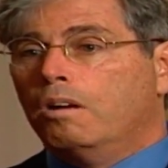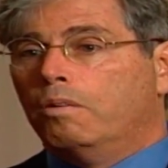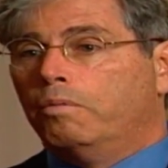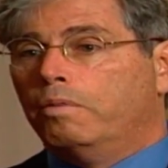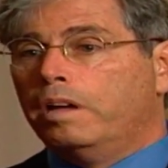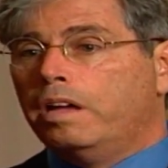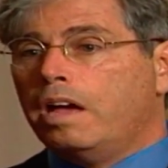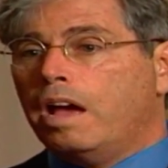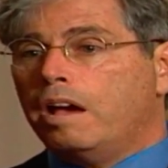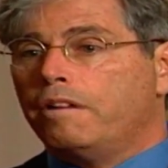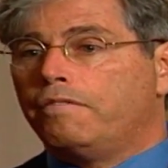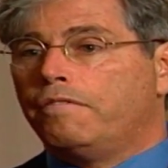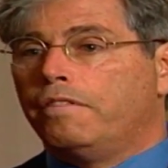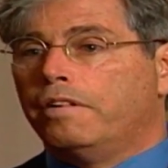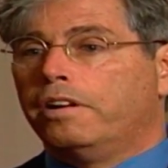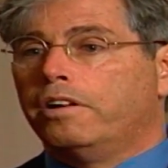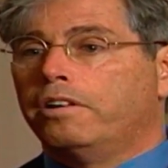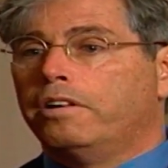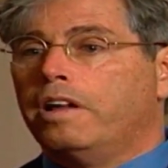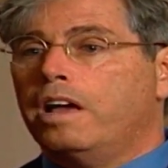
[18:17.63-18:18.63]
We have
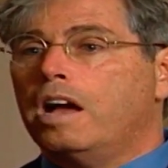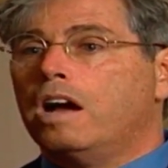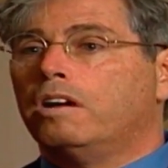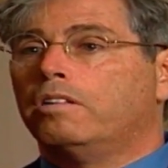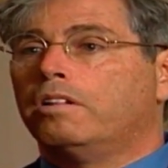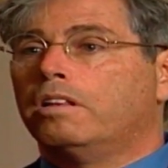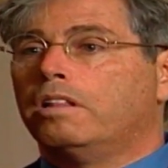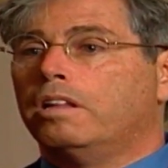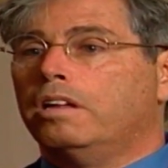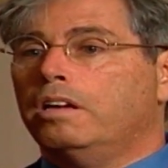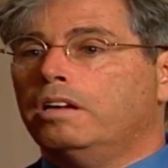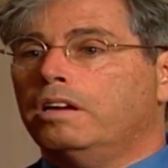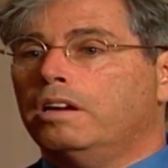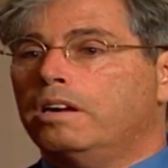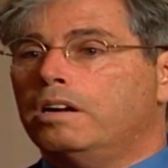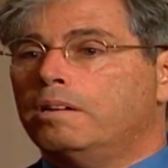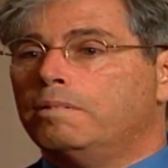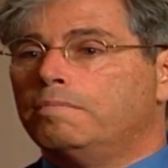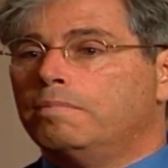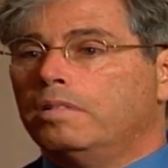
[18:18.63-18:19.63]
figured out
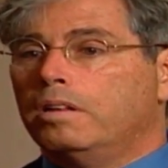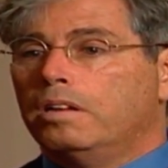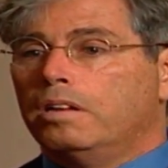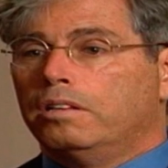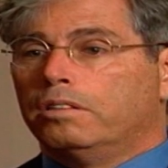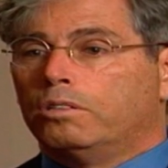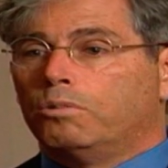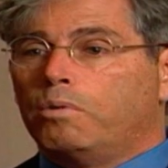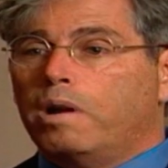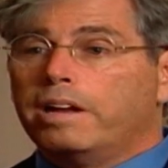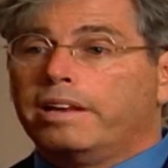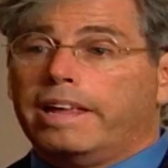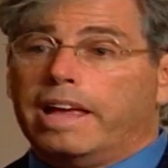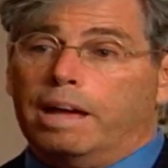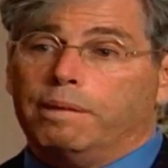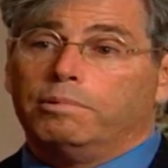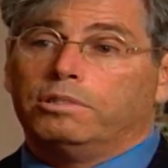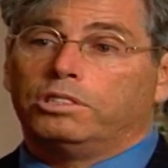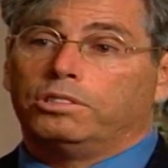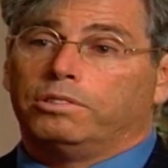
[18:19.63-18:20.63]
the right
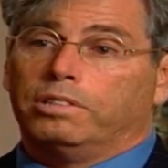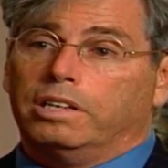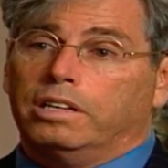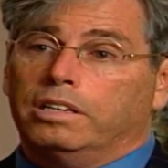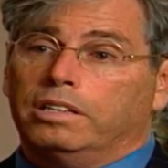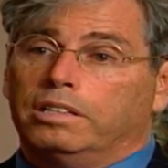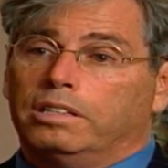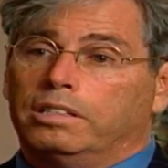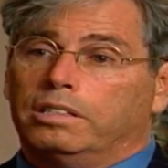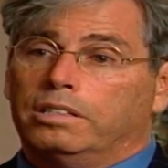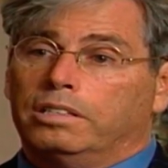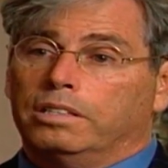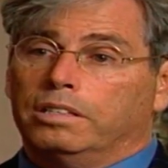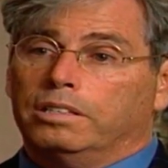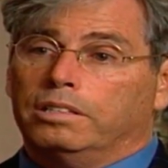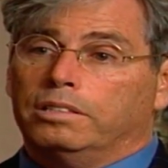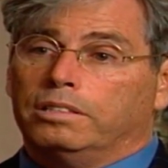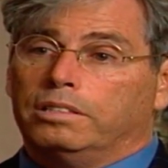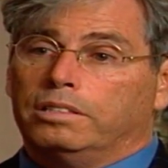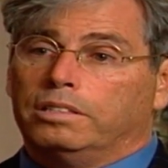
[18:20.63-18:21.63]
chemistry
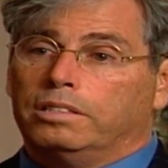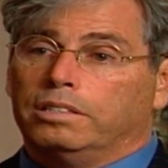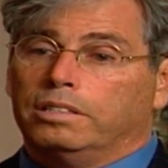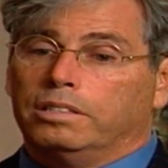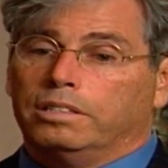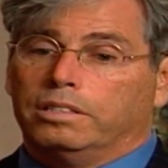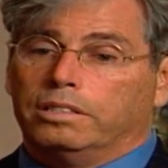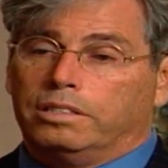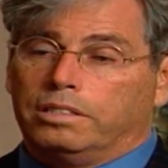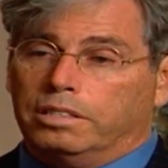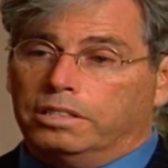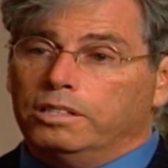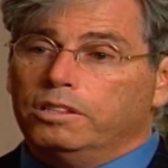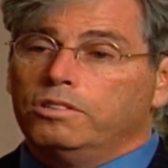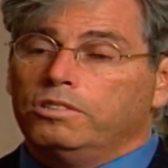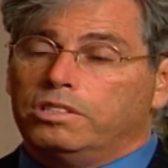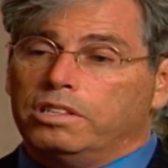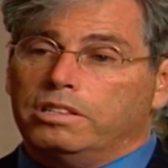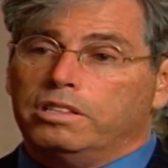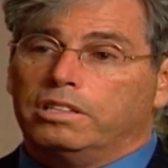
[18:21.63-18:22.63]
to
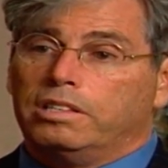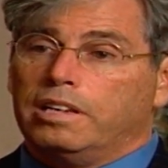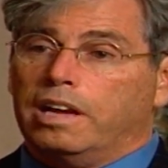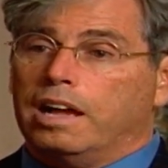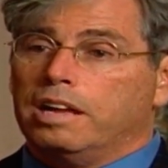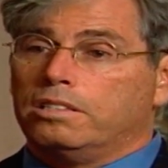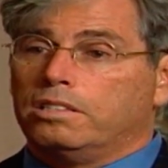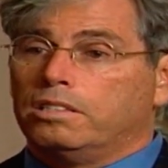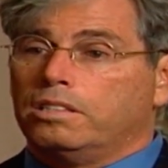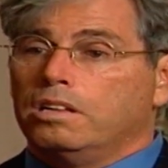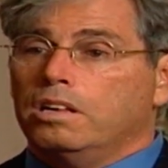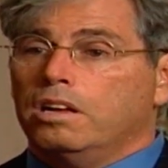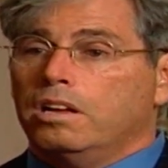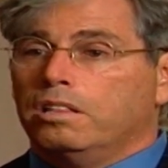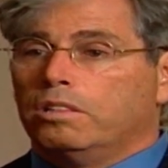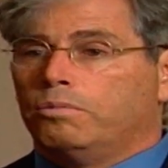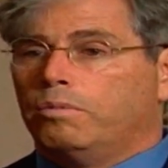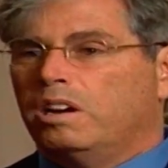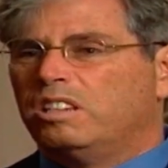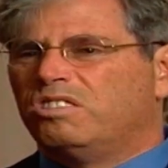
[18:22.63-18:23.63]
use in the test,
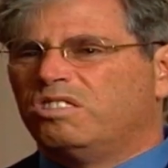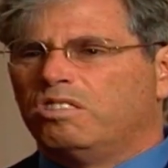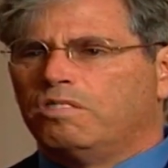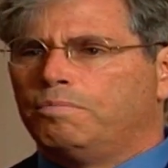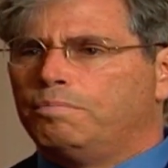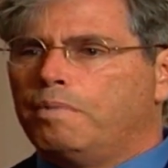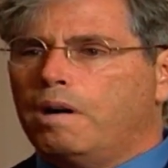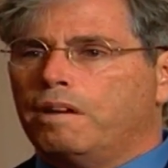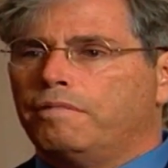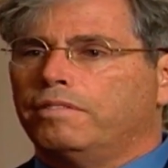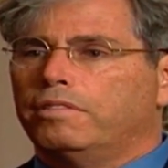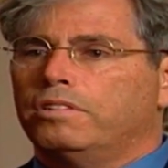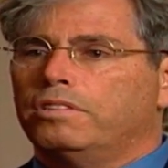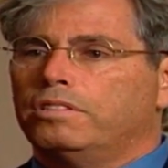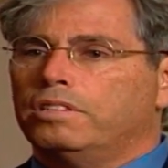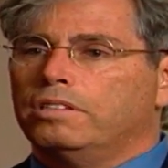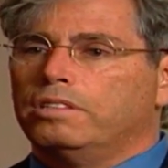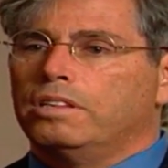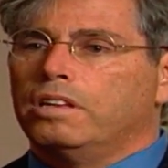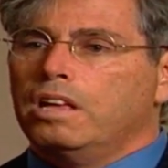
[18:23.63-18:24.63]
the right sort of
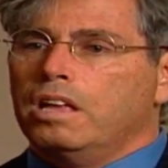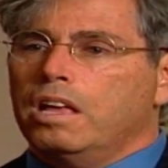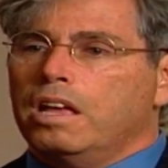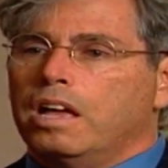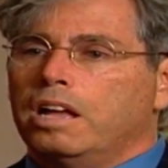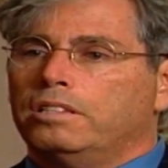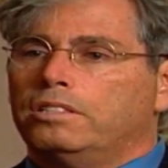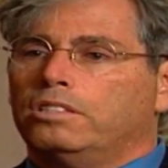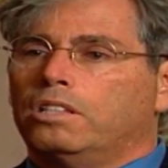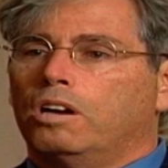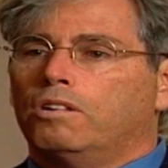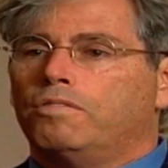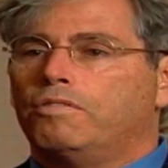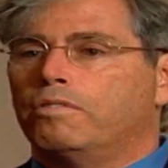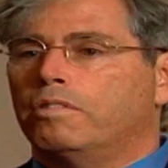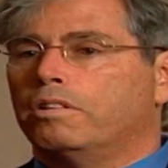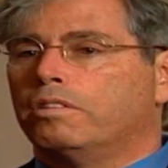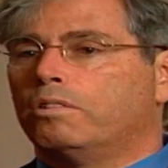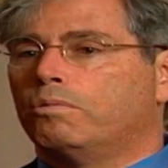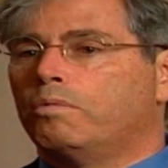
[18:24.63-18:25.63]
buffers and so
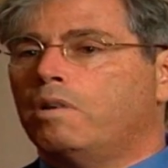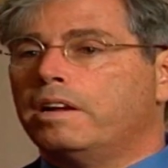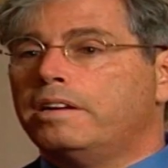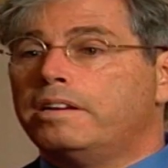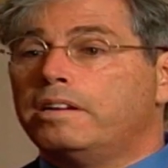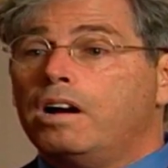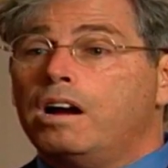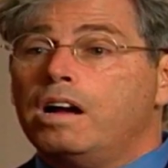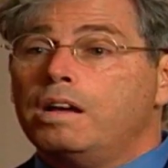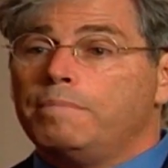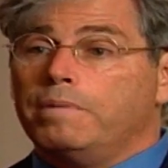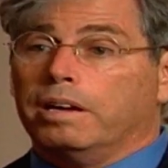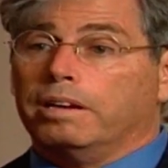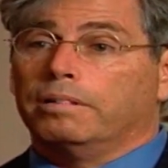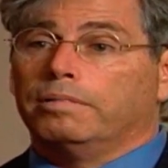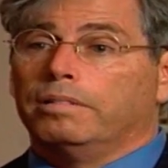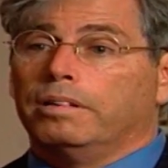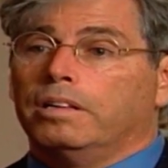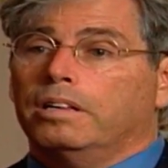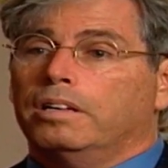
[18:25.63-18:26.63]
forth, the right timing,
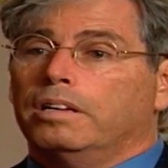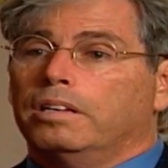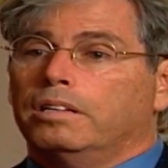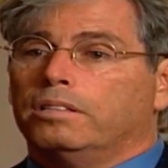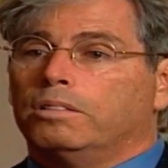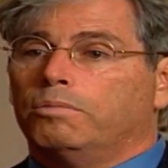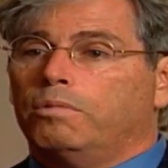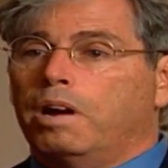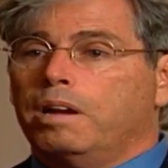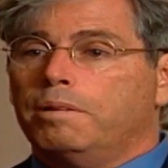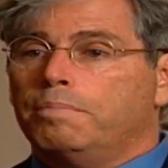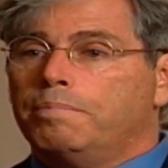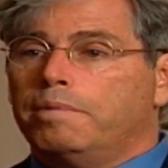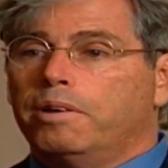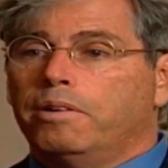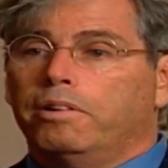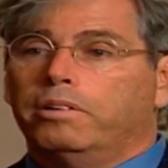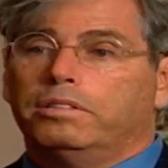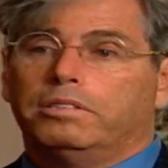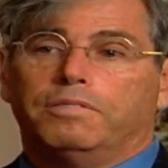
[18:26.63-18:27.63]
the right
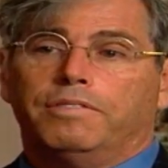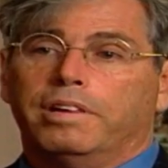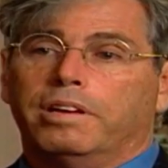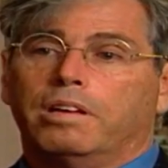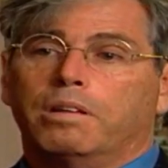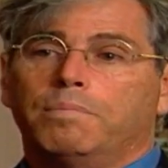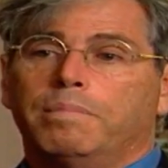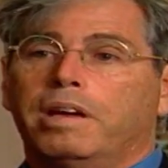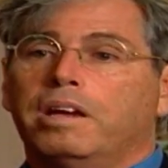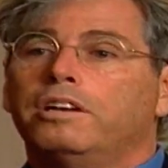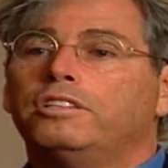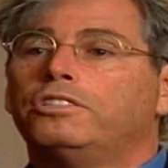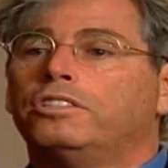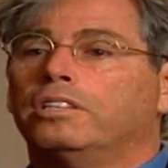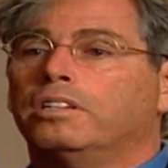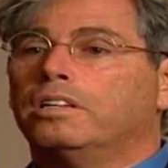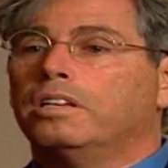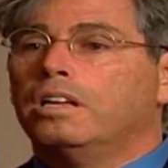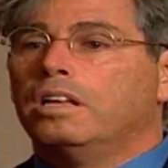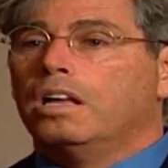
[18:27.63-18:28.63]
periods of
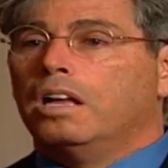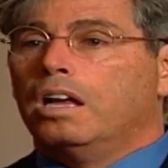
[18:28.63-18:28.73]
incubation,